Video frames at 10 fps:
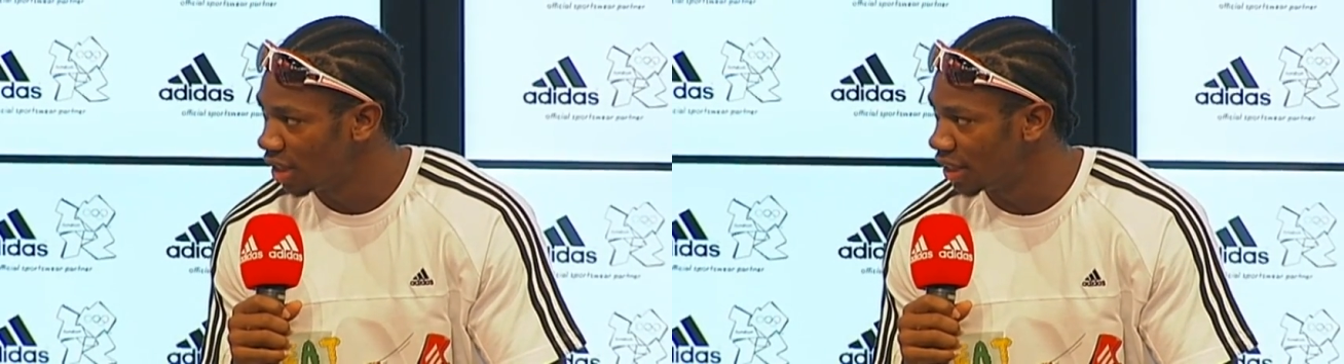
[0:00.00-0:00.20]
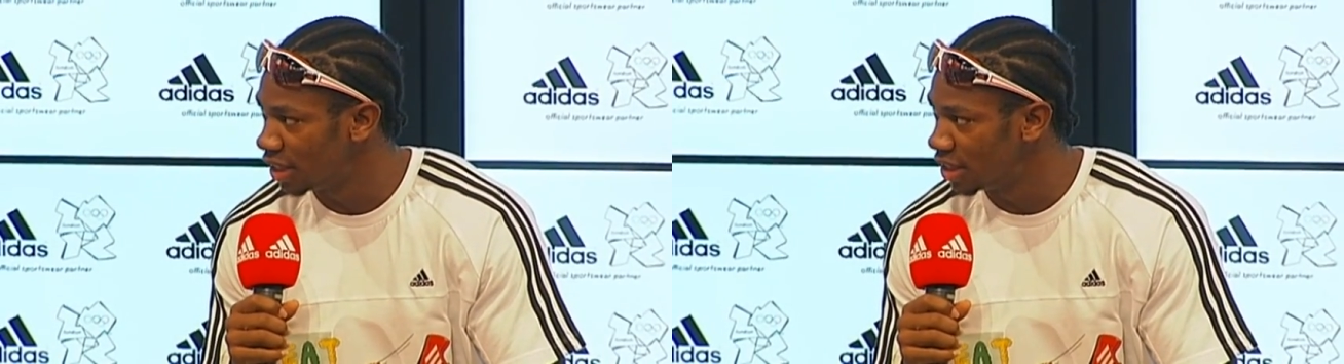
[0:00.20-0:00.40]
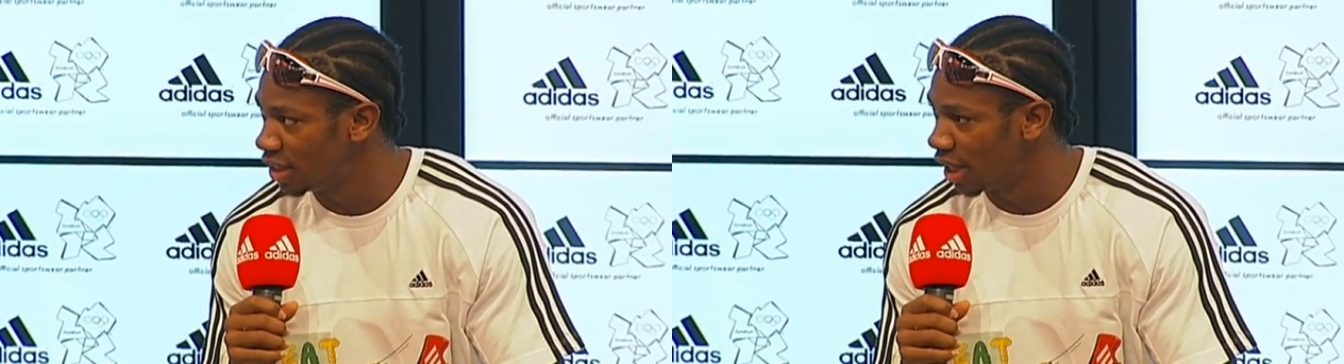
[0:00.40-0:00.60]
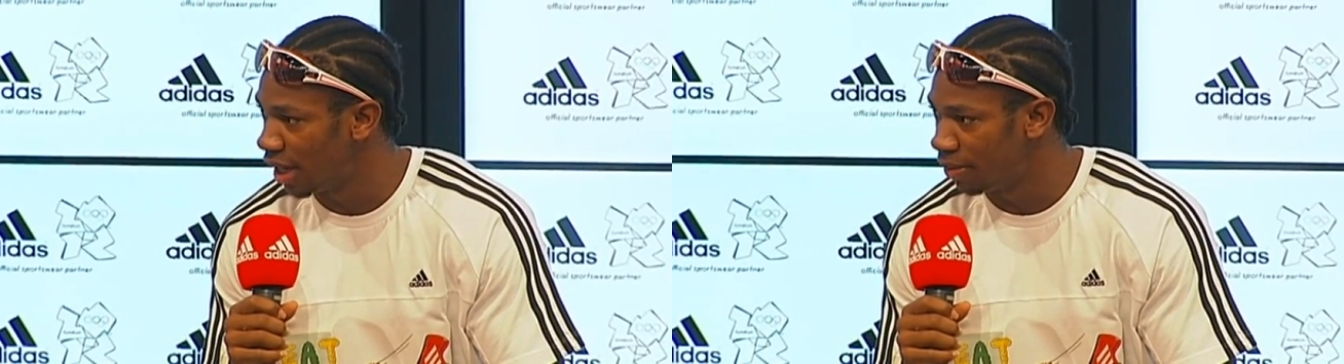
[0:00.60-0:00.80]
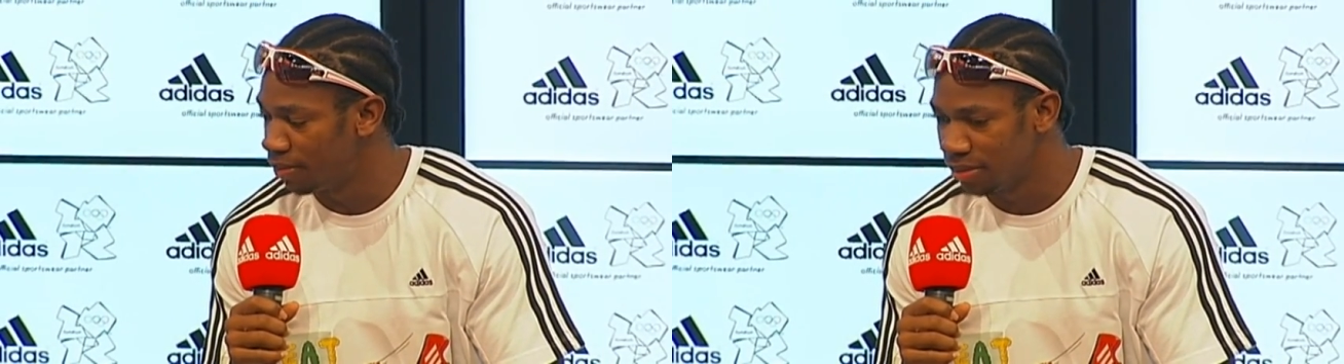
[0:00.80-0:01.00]
that is in
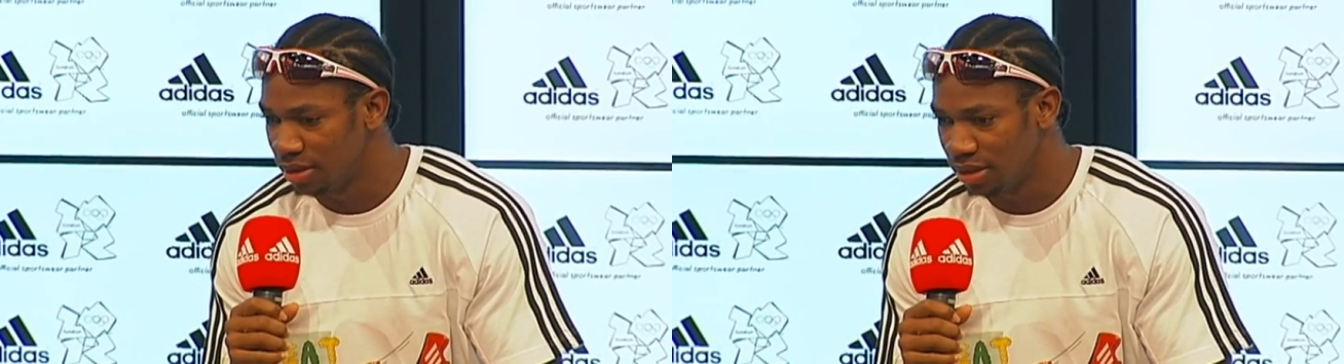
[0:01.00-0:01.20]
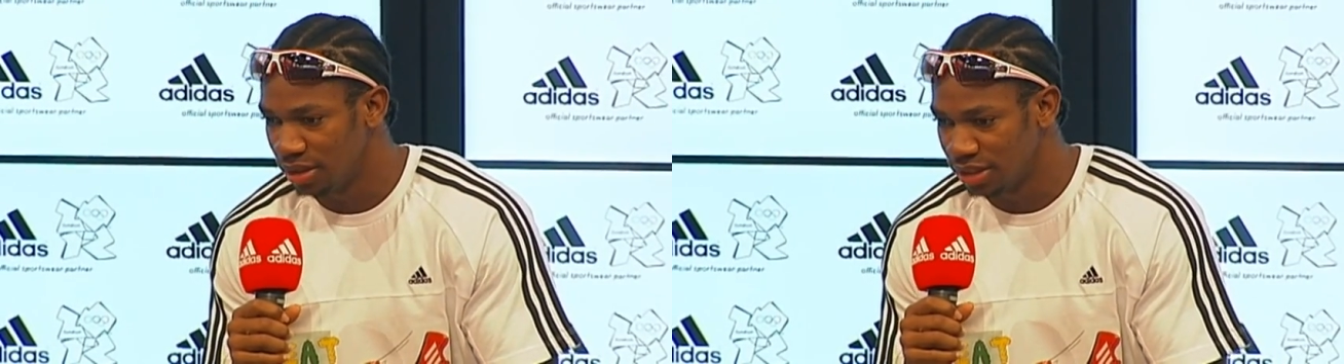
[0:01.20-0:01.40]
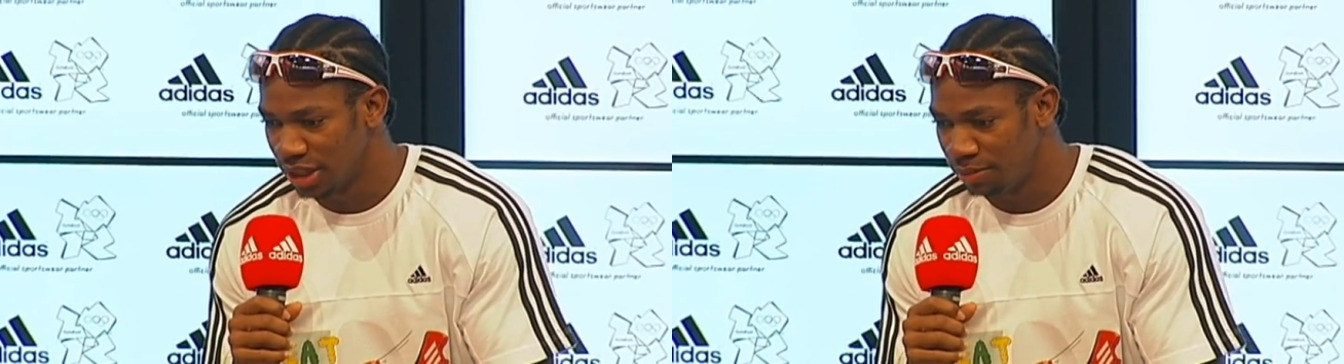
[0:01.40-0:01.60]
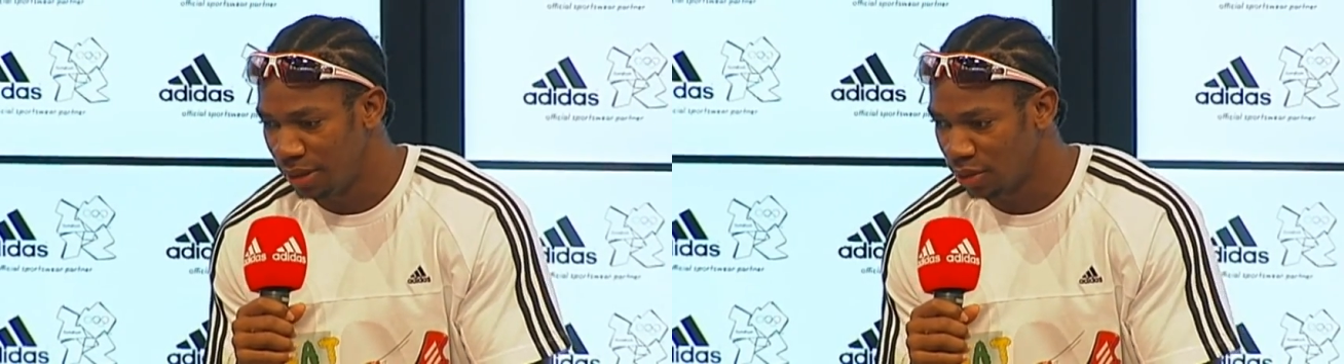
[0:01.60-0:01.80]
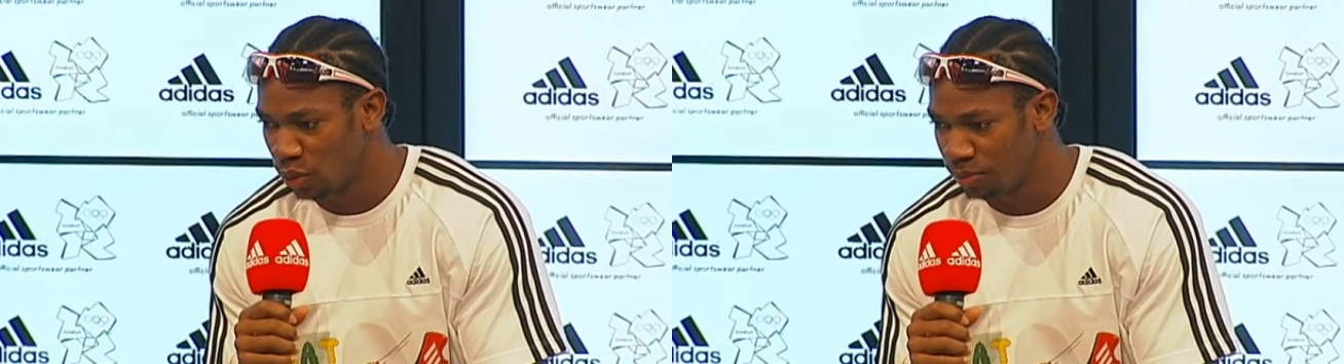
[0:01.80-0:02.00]
the cell
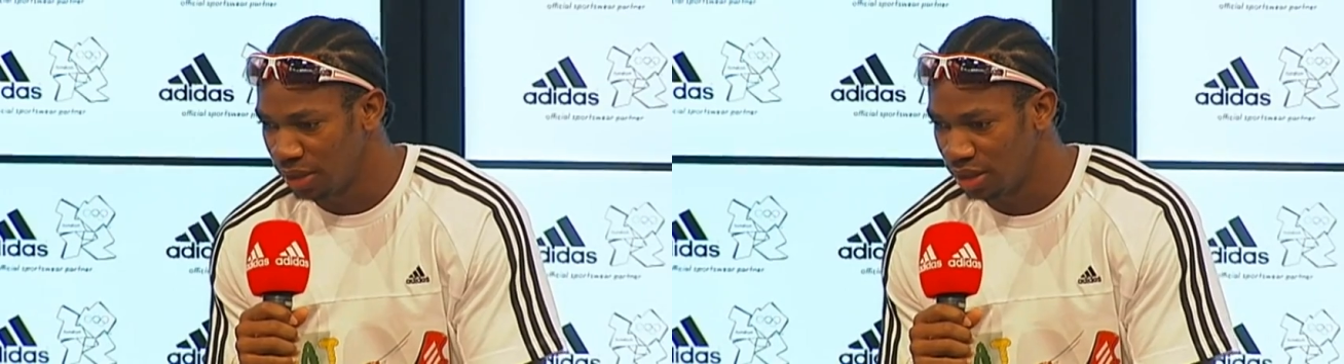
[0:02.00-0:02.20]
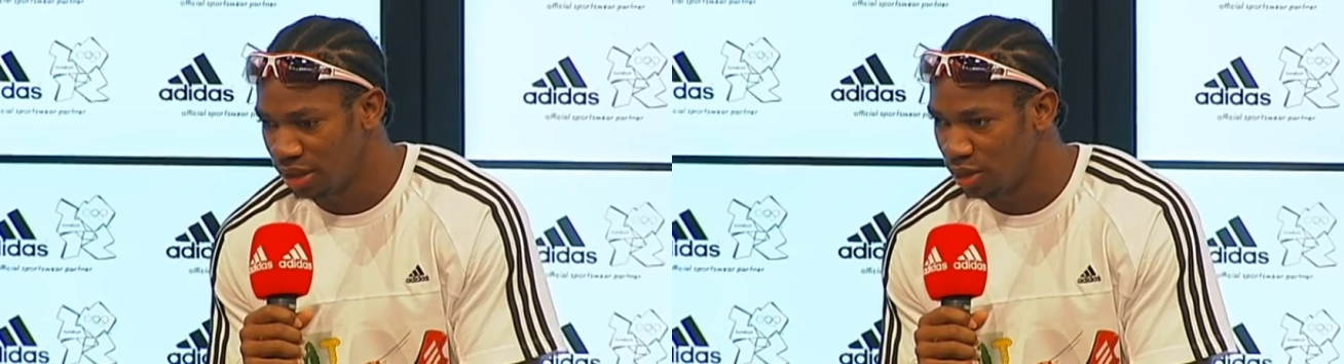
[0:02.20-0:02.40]
block with me,